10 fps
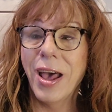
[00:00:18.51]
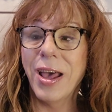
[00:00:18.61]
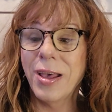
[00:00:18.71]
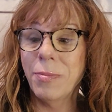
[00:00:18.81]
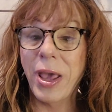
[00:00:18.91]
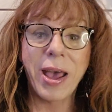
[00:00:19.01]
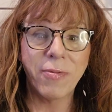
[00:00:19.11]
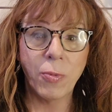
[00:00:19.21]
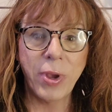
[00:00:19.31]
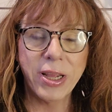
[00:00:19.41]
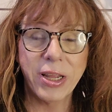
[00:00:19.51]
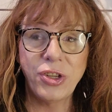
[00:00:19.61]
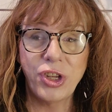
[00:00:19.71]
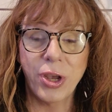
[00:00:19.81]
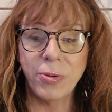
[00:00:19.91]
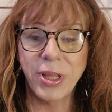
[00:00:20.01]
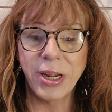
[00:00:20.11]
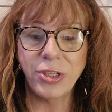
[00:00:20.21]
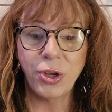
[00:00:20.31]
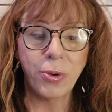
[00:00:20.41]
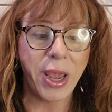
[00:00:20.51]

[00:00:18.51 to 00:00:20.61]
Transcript: I have a weekly show that I do,